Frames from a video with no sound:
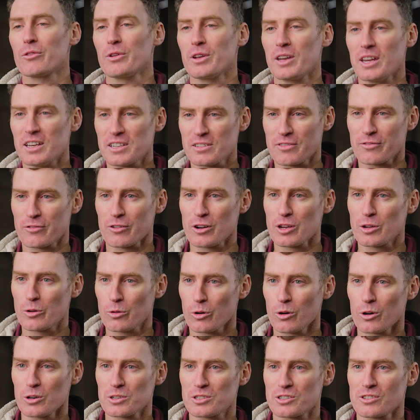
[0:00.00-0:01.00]
we need to
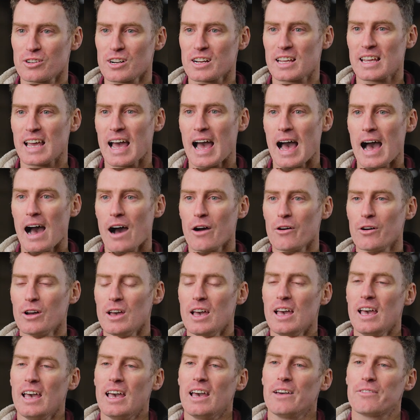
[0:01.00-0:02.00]
3/4 a cow,
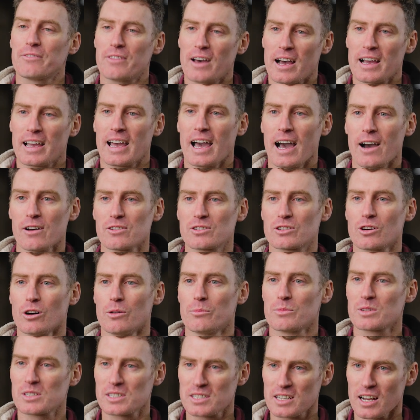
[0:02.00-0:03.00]
if that cow's got
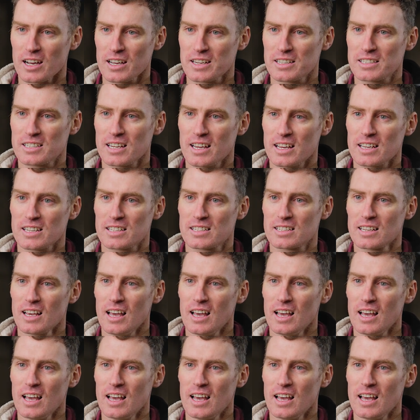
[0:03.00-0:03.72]
mastitis,